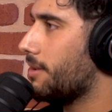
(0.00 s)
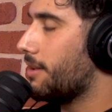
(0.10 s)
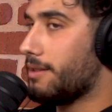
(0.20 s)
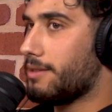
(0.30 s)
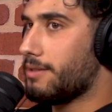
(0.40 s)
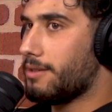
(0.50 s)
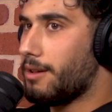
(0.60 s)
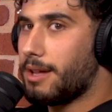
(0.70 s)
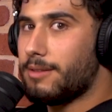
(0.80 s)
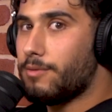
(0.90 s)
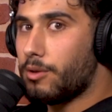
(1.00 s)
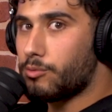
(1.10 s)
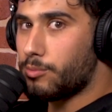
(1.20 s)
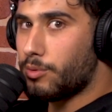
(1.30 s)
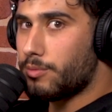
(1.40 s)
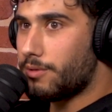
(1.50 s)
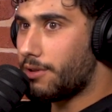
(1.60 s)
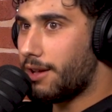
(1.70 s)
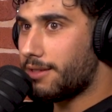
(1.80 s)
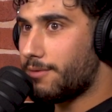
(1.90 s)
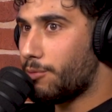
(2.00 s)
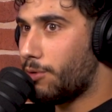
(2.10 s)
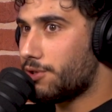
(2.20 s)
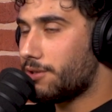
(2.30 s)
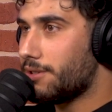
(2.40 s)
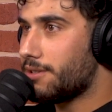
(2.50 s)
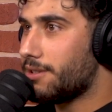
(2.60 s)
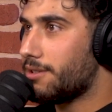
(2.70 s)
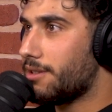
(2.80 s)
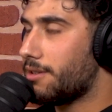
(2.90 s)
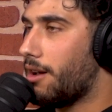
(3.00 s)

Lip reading: And I'm getting vulnerable with you guys if you're watching or listening to this.